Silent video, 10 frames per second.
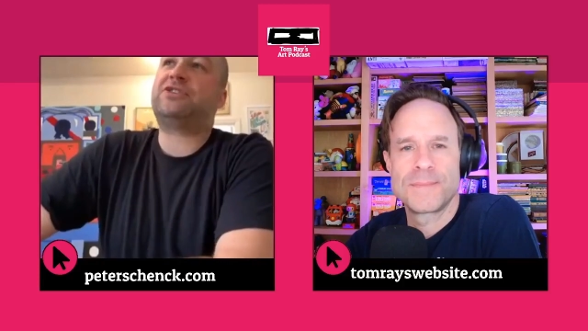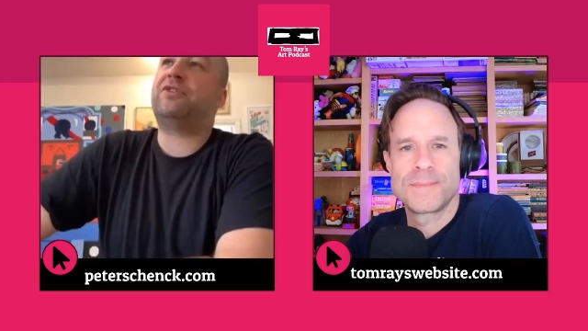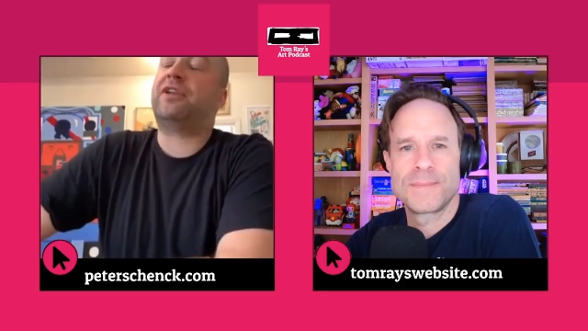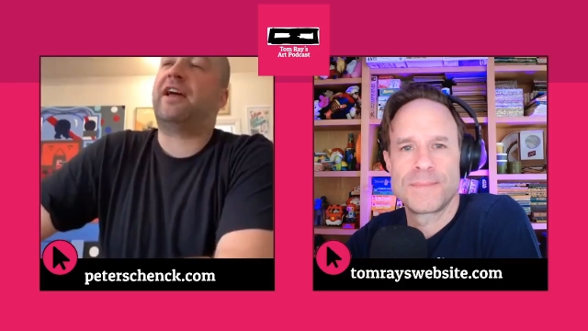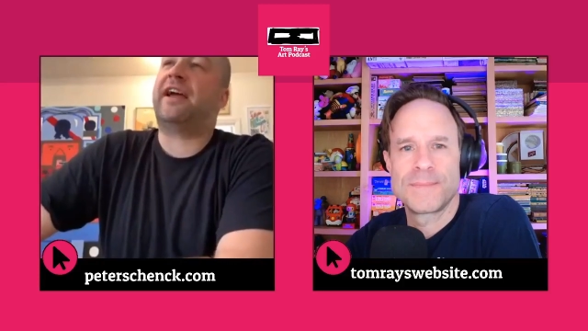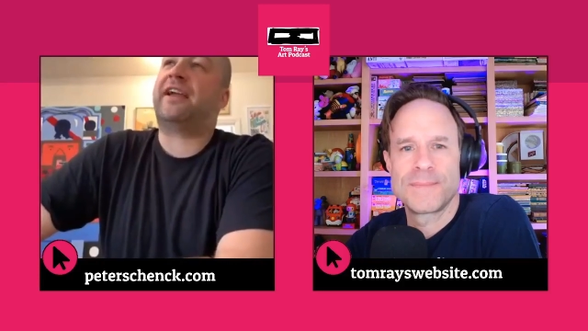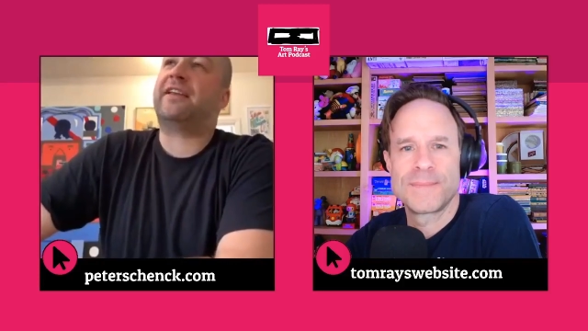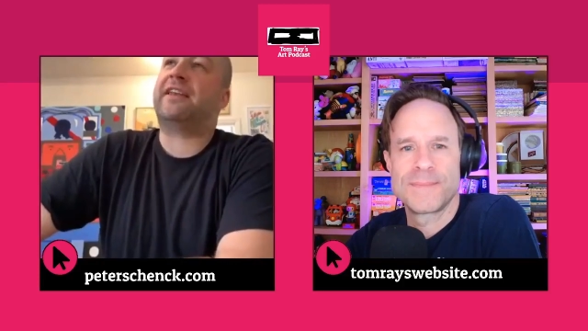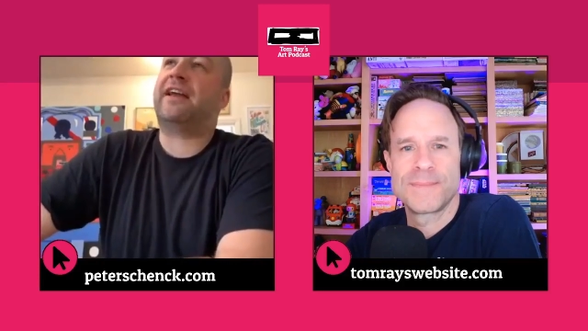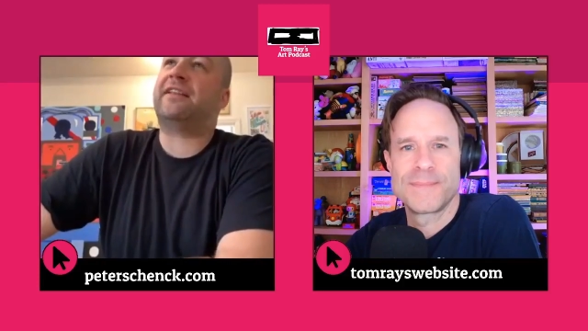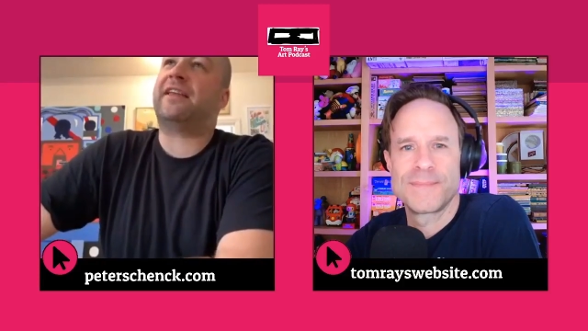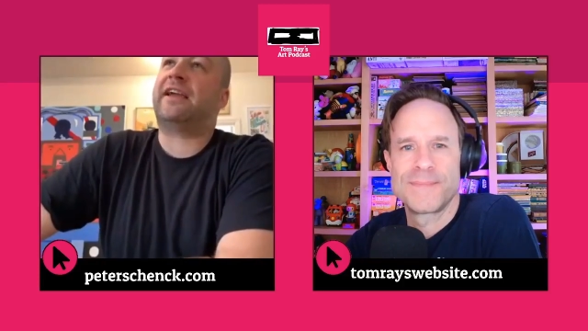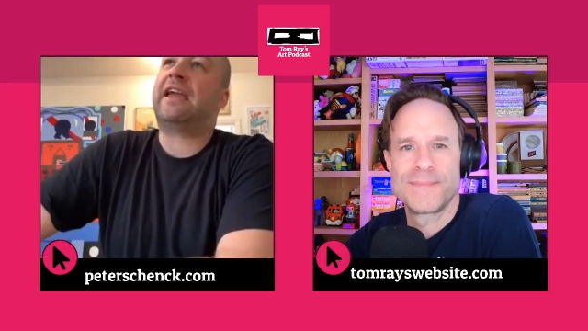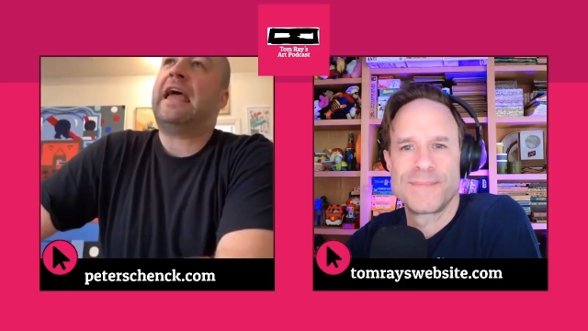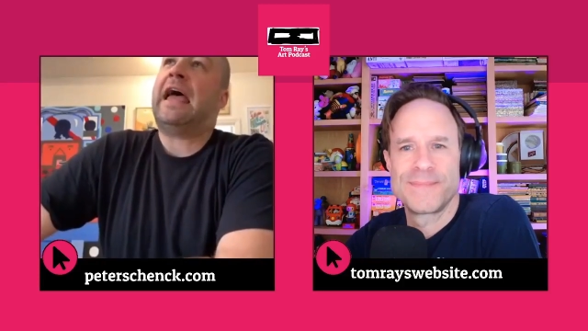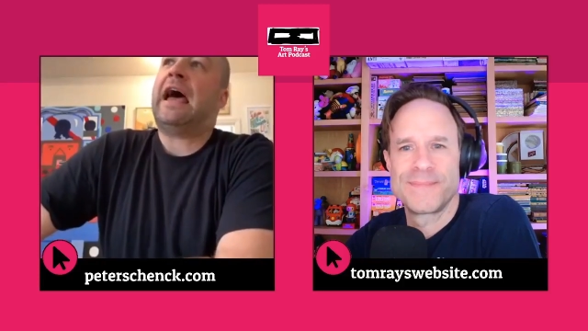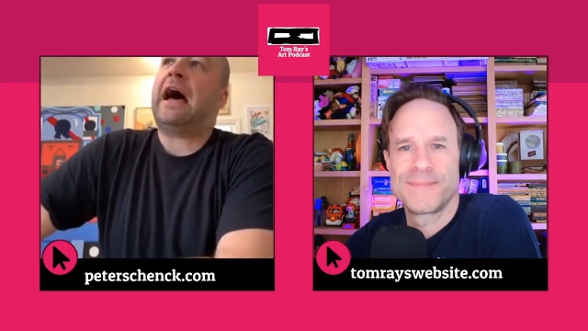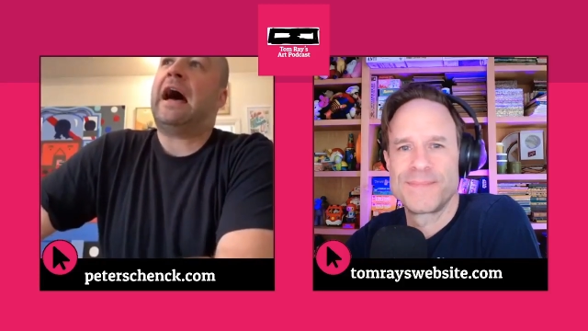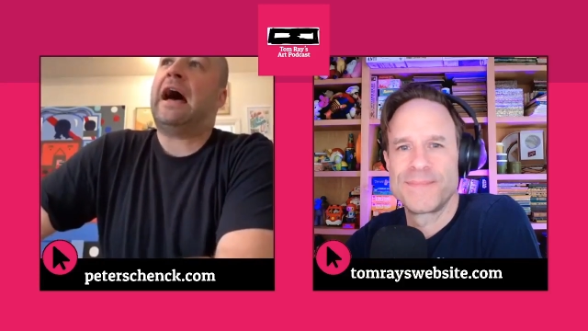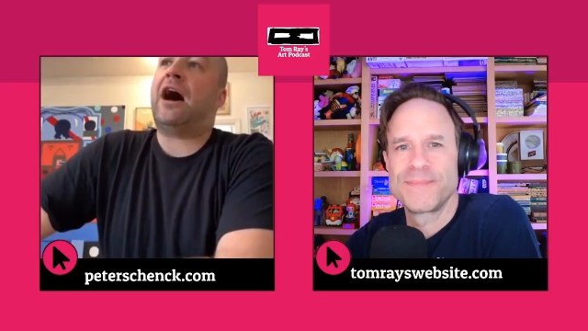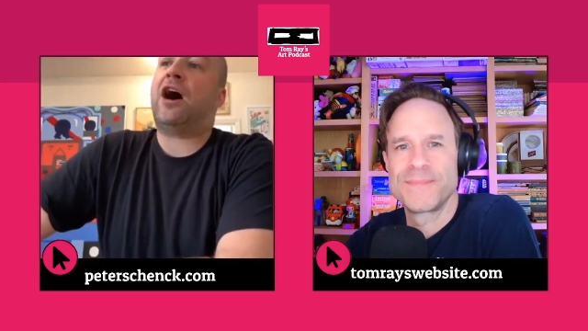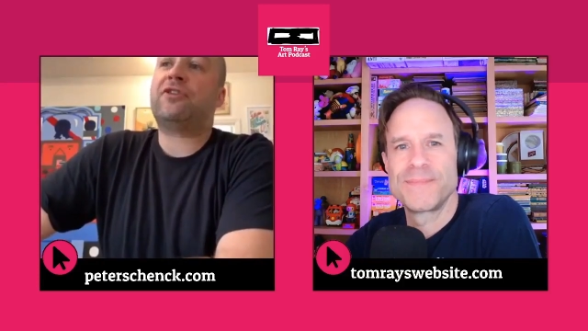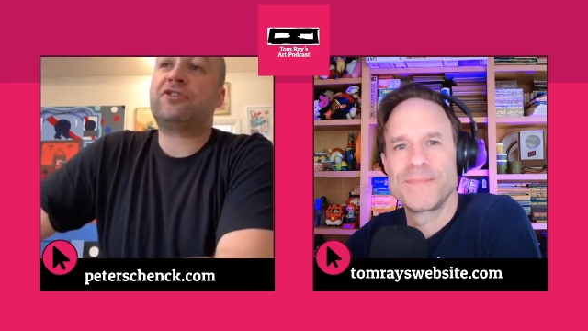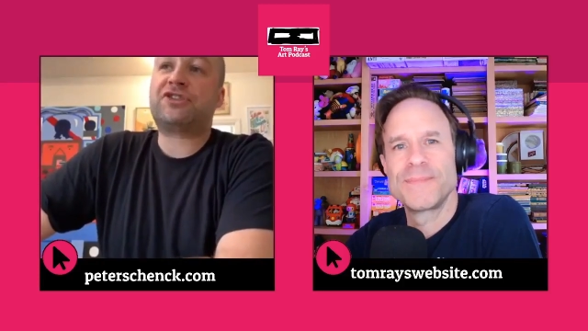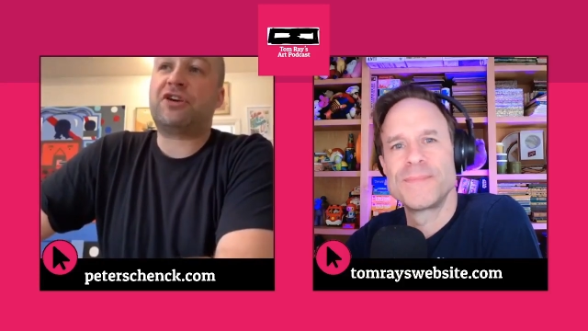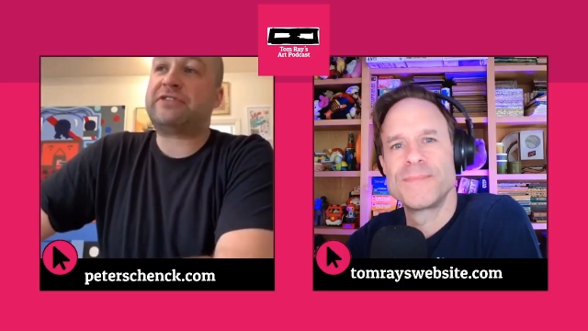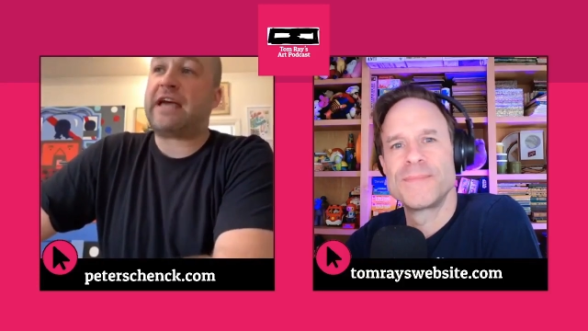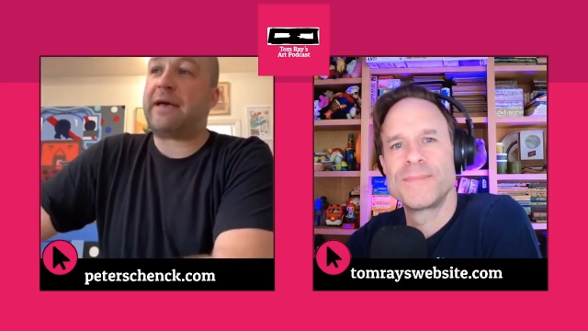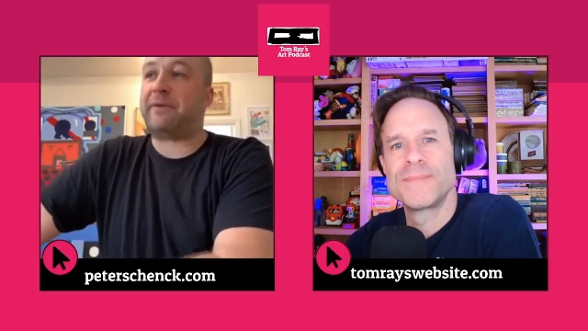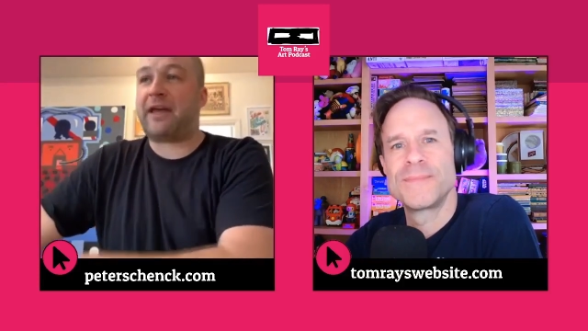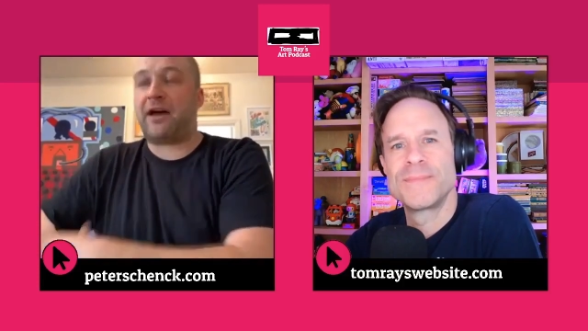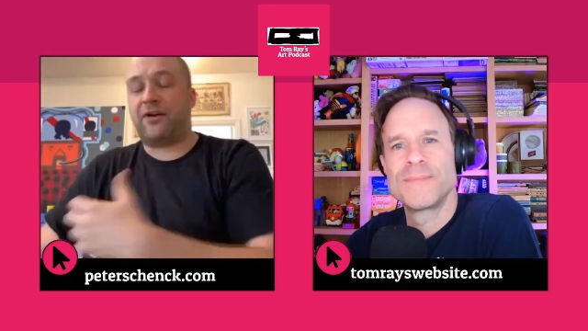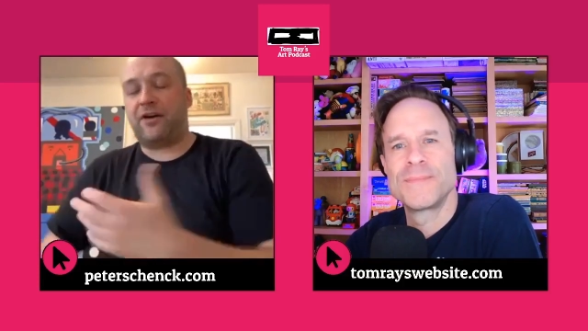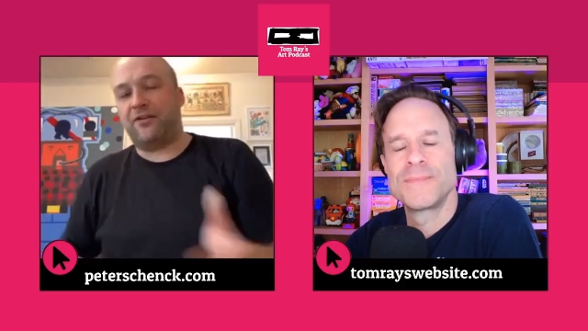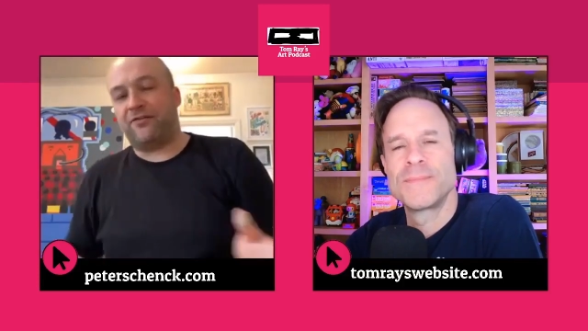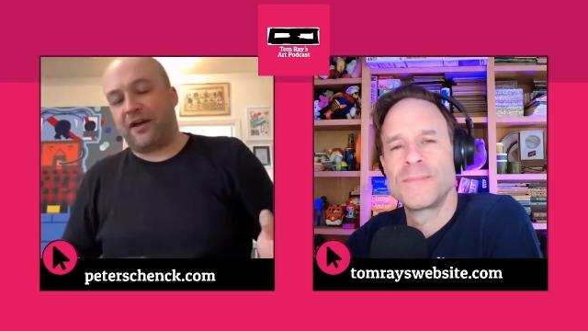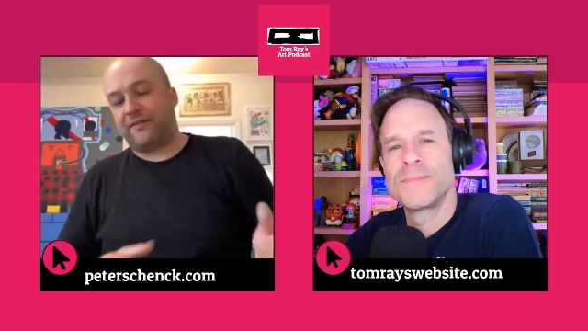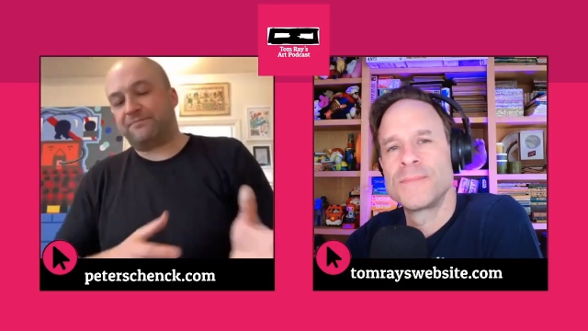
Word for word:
Speaker 1: too, and like, not like uh, other shows happened out of,